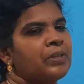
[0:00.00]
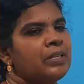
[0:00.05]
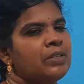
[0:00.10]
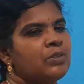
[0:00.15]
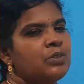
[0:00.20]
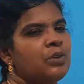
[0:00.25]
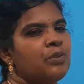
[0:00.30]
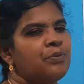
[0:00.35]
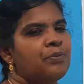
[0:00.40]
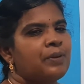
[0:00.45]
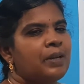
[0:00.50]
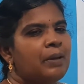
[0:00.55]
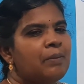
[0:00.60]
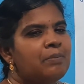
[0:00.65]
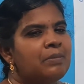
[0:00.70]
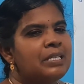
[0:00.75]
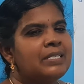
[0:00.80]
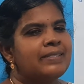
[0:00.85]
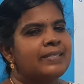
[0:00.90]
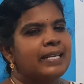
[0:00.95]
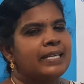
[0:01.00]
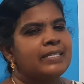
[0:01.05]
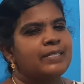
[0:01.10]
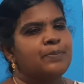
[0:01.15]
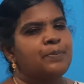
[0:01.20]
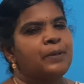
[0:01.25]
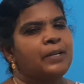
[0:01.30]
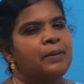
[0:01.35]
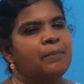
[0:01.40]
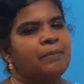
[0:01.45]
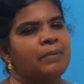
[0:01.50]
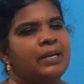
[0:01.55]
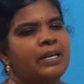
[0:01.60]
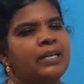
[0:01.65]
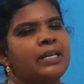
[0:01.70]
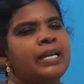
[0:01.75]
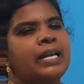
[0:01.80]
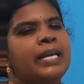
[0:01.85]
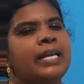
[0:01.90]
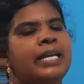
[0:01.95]
So from this
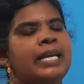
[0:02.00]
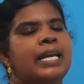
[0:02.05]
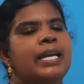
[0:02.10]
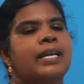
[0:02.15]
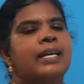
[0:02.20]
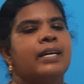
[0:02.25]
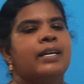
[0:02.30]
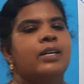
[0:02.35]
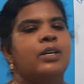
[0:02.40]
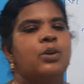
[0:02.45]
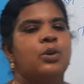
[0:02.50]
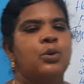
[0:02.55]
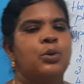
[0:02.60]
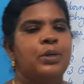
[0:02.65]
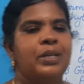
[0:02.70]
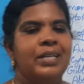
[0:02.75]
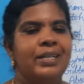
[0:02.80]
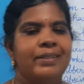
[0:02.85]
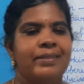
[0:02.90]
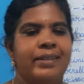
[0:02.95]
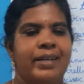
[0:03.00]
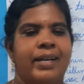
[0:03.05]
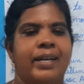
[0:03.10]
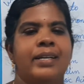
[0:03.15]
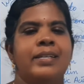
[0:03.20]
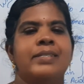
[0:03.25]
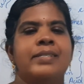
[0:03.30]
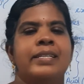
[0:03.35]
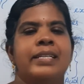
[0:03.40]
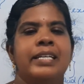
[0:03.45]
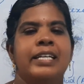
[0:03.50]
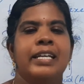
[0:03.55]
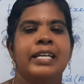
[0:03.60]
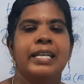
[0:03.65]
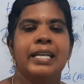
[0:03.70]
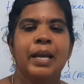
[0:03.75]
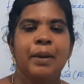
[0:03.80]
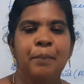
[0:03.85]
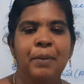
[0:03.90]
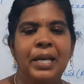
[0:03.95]
experiment, he concluded that
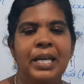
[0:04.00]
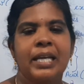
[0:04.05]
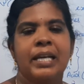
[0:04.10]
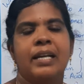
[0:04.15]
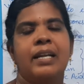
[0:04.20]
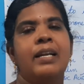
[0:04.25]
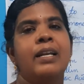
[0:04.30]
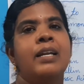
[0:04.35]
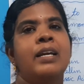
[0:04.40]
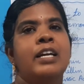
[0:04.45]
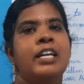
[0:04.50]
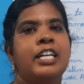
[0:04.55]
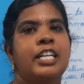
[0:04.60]
a chemical